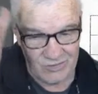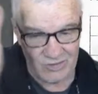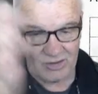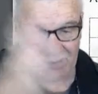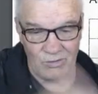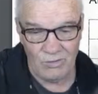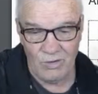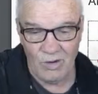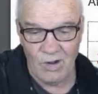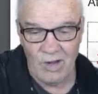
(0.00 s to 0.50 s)
So
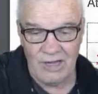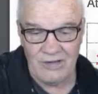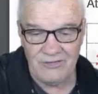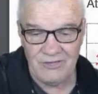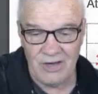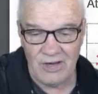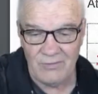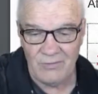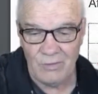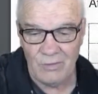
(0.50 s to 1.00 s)

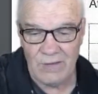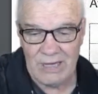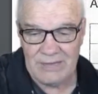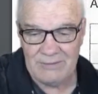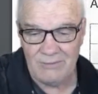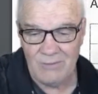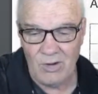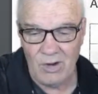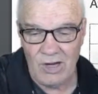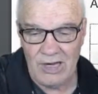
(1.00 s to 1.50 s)
rise over
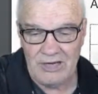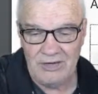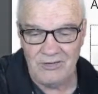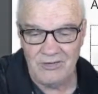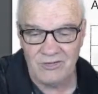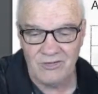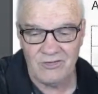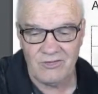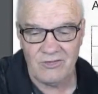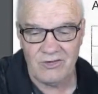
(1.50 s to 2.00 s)
1
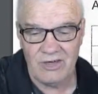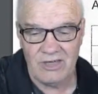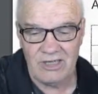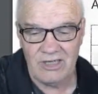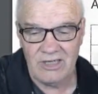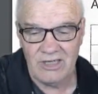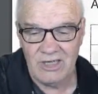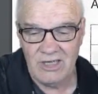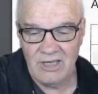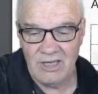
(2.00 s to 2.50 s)
minus
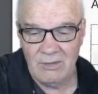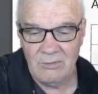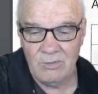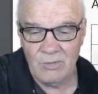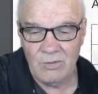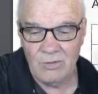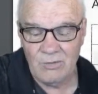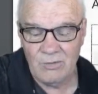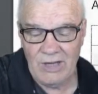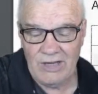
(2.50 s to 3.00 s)

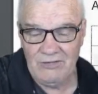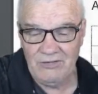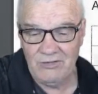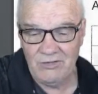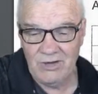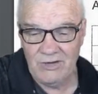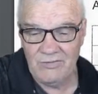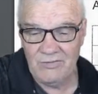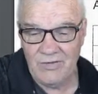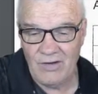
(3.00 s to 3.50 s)

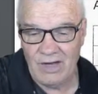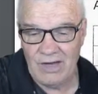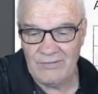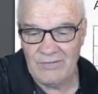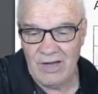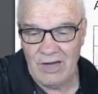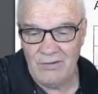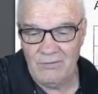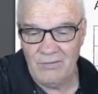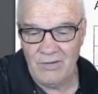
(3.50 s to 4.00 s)

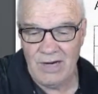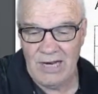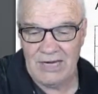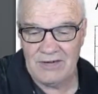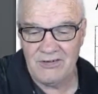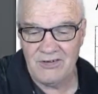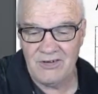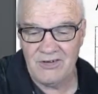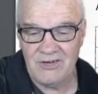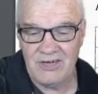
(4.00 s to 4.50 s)
3.135 over
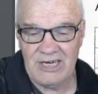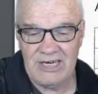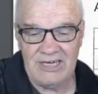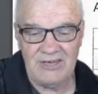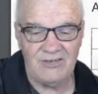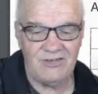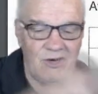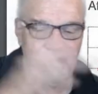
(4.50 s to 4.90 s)
110